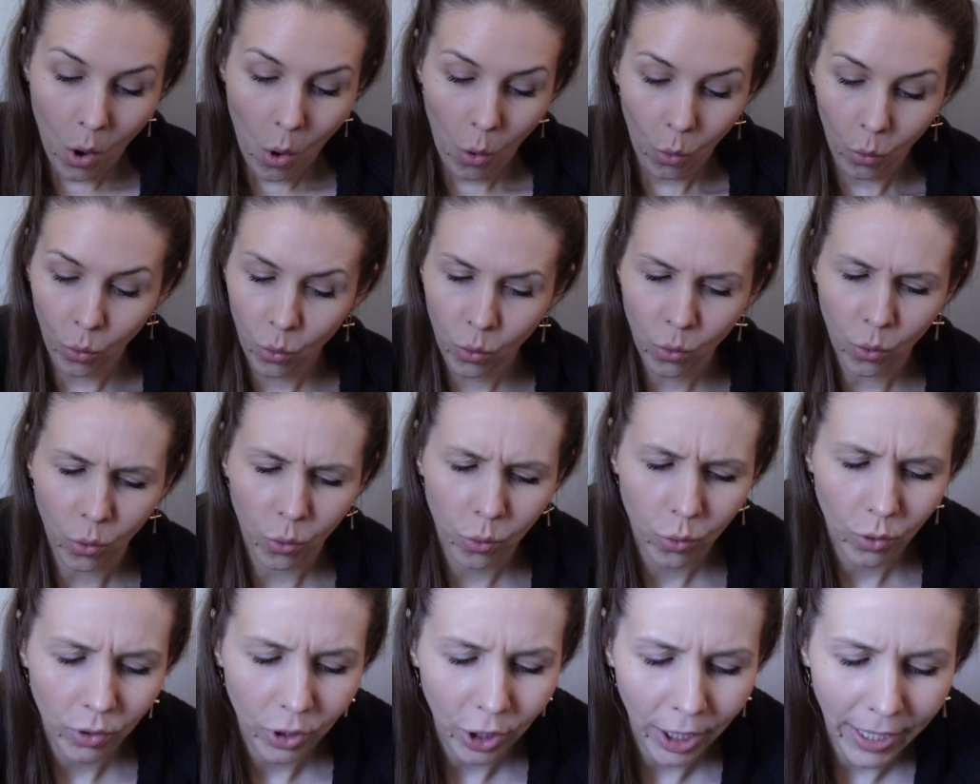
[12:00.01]
Ooh,
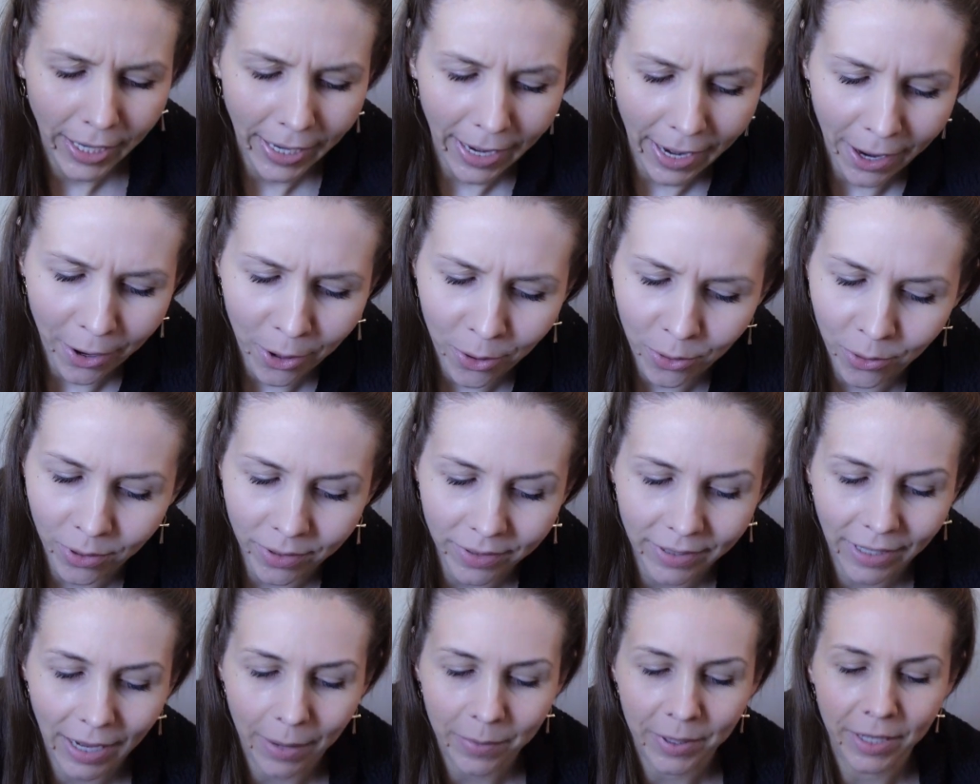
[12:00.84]
look at how,
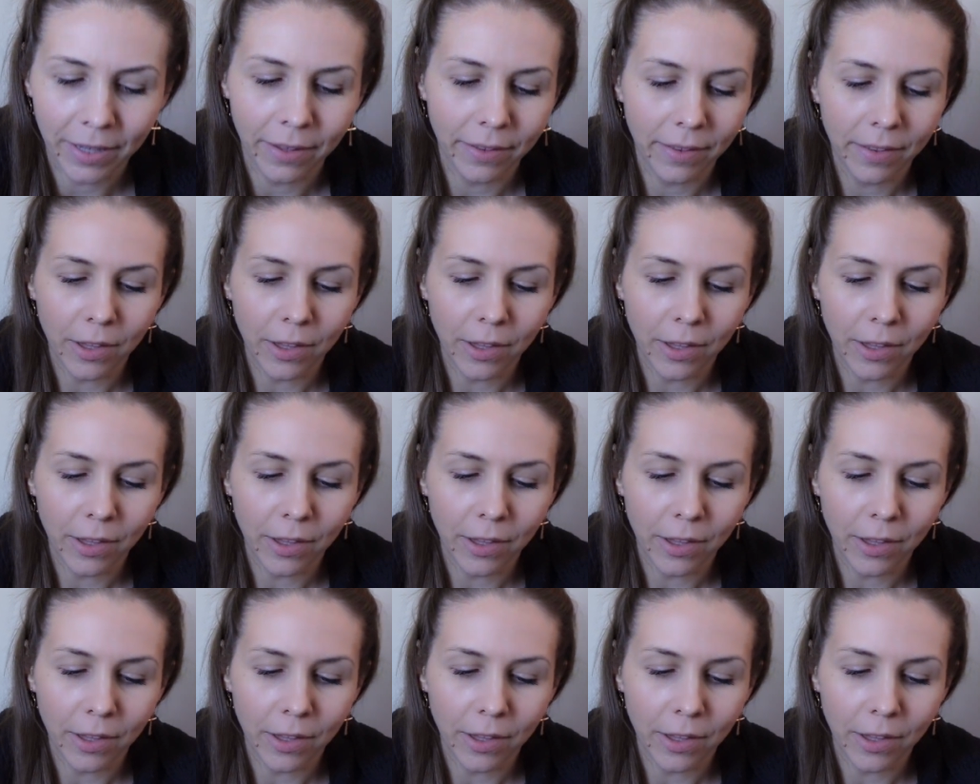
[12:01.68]
I mean,